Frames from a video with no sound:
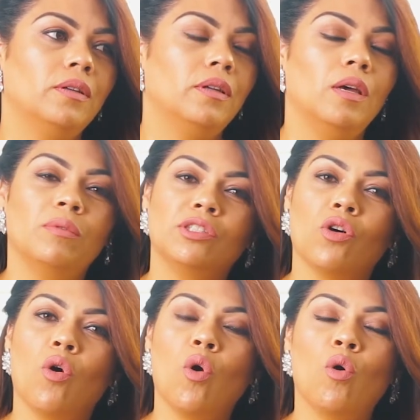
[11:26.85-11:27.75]
it was
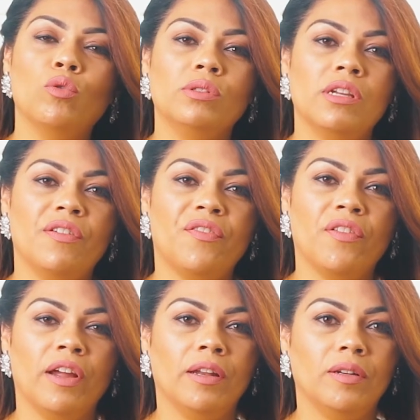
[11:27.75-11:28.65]
a whole
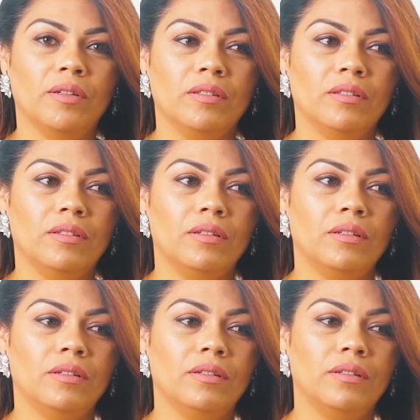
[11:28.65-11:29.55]
different
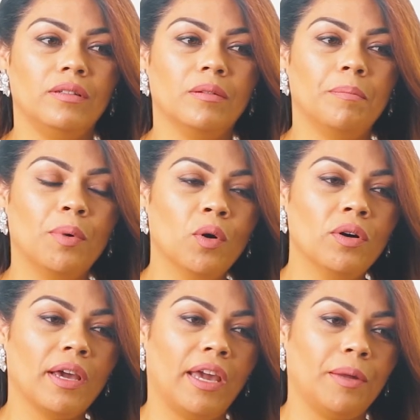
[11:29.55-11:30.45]

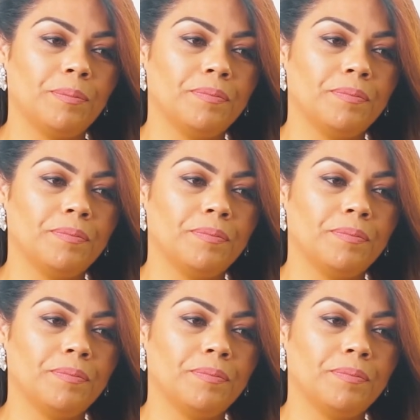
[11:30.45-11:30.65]
ball game.